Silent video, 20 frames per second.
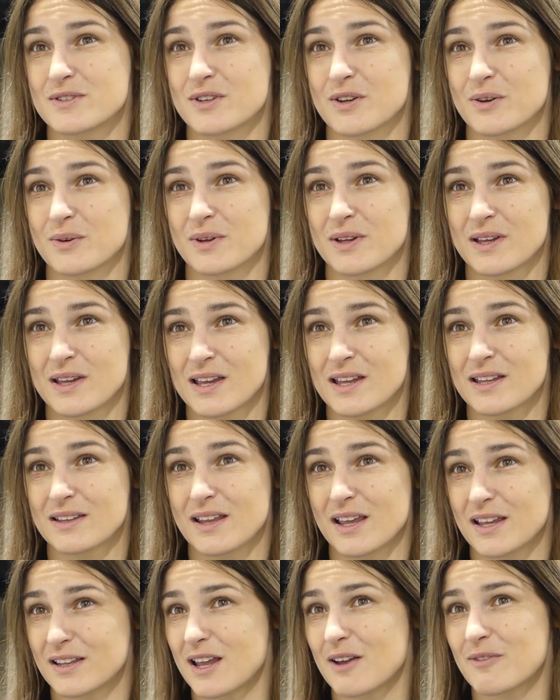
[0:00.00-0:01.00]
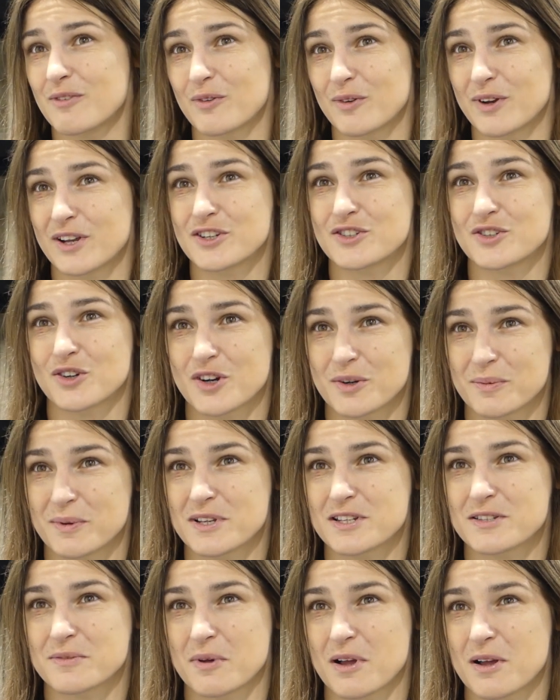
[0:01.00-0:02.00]
So they definitely reassured me
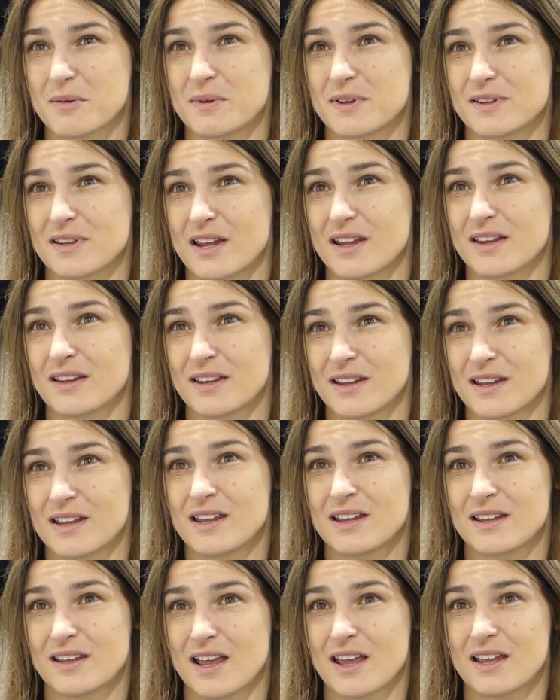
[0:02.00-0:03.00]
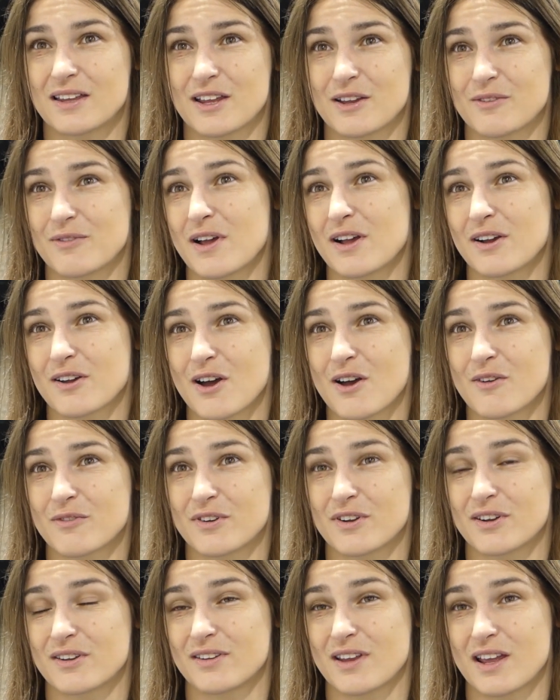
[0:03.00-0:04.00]
a small bit that uh, they felt
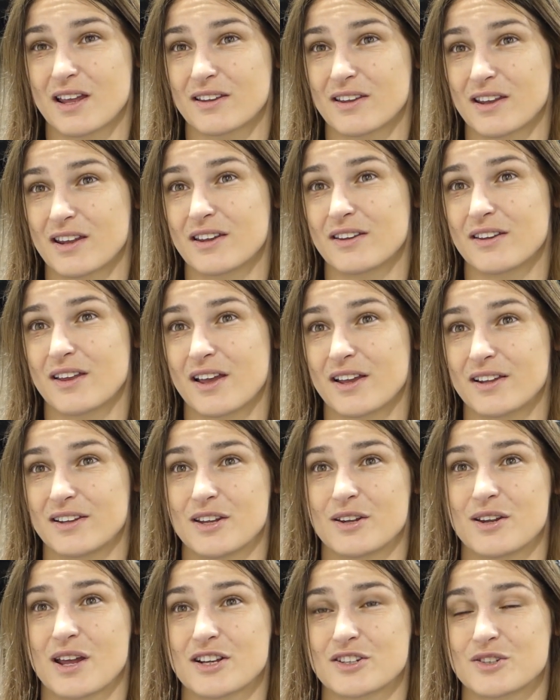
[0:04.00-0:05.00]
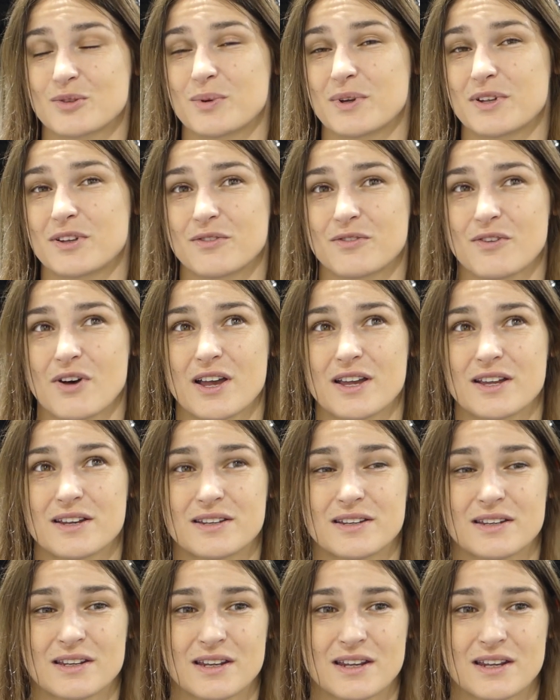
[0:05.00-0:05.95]
confident that, that I did actually win the fight.